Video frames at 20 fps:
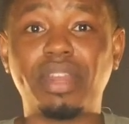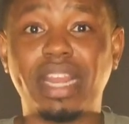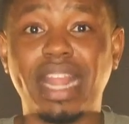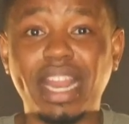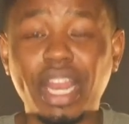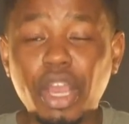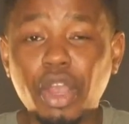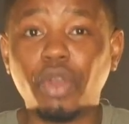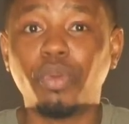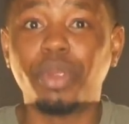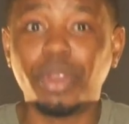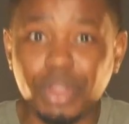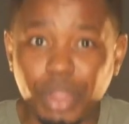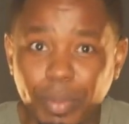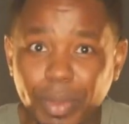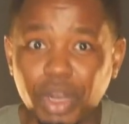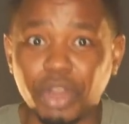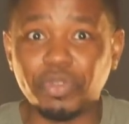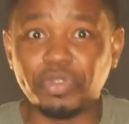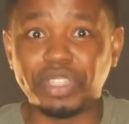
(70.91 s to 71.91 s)
And I know we're in the
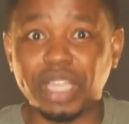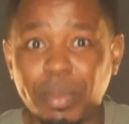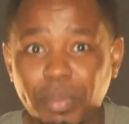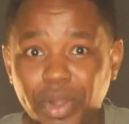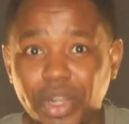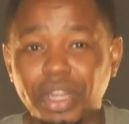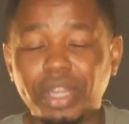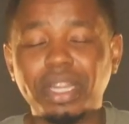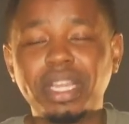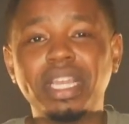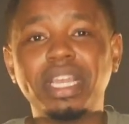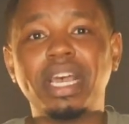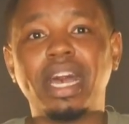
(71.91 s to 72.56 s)
middle of summer,